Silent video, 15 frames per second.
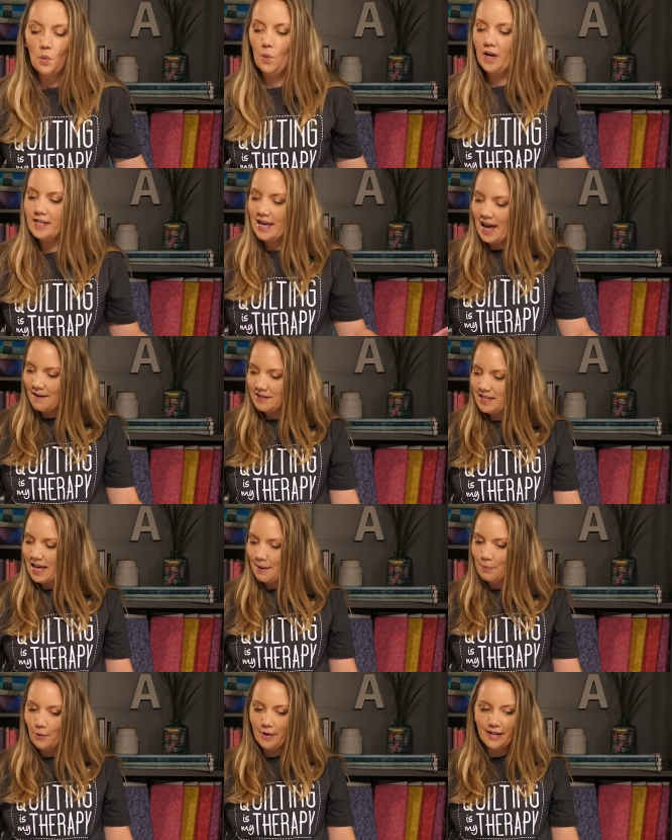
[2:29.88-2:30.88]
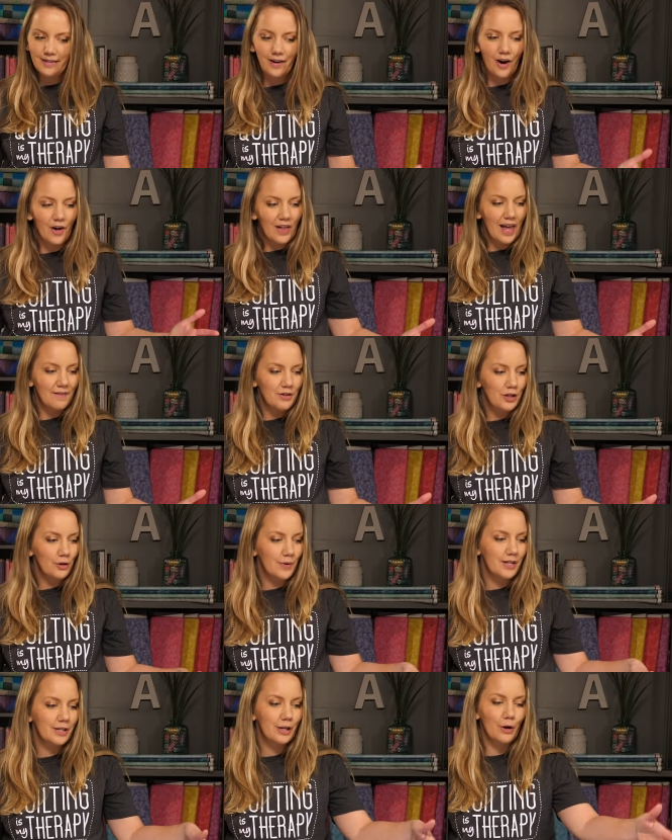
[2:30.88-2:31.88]
Once I have it to that point, all I have to
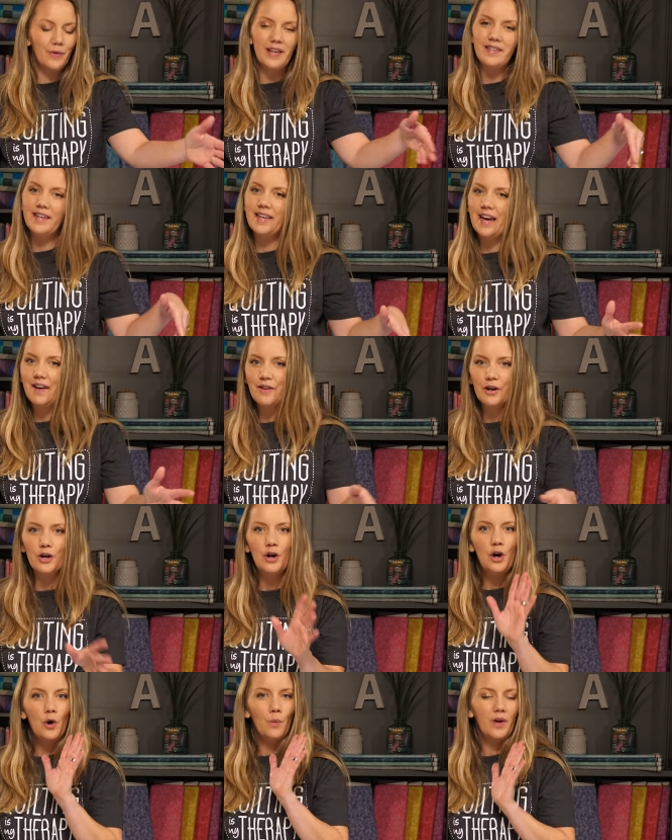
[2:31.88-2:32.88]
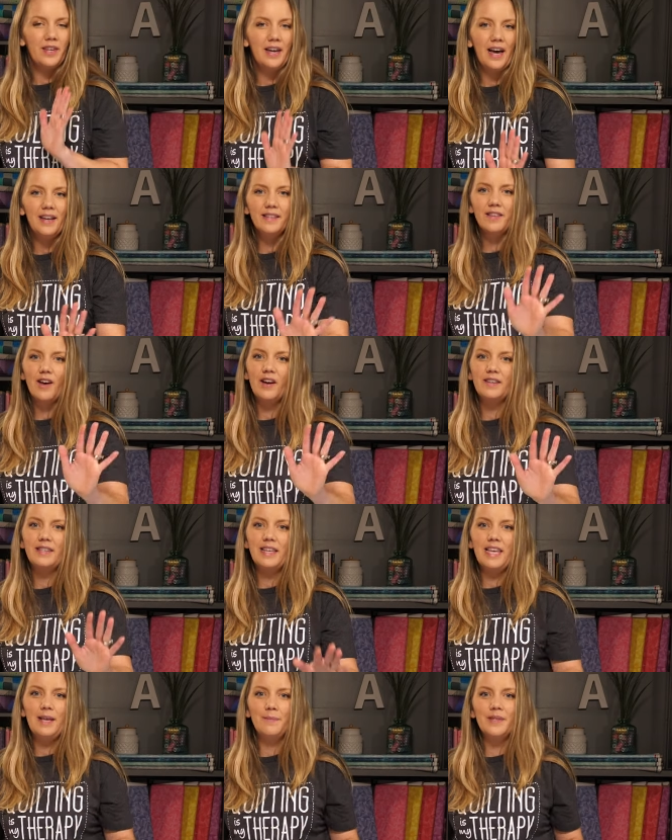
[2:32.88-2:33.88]
do is sew these together with nice long
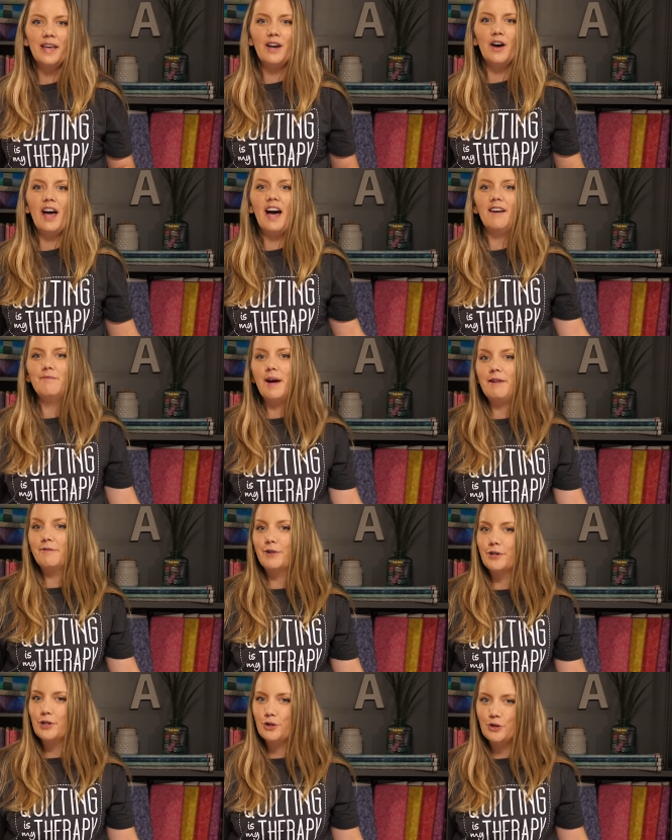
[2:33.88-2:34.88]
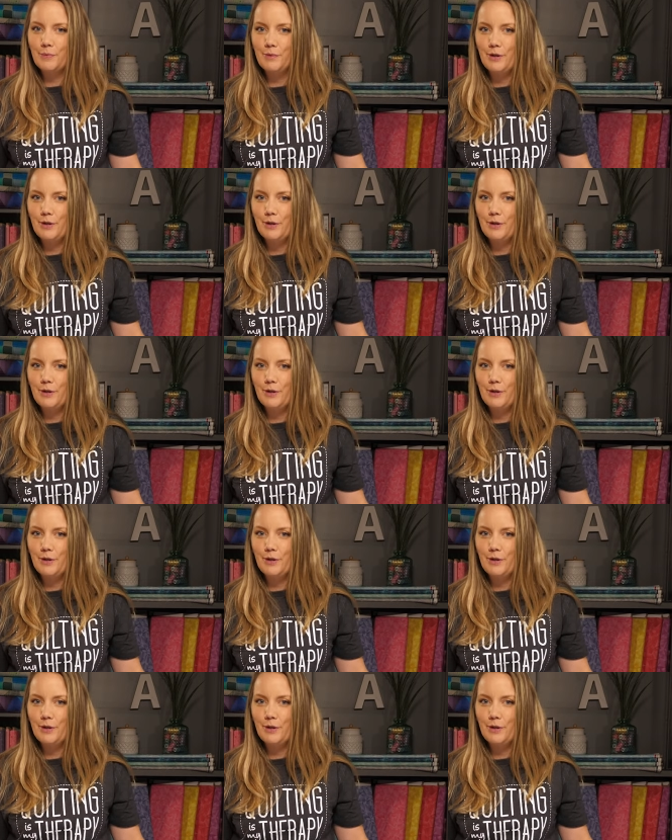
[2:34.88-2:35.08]
seams and I'll have my first strip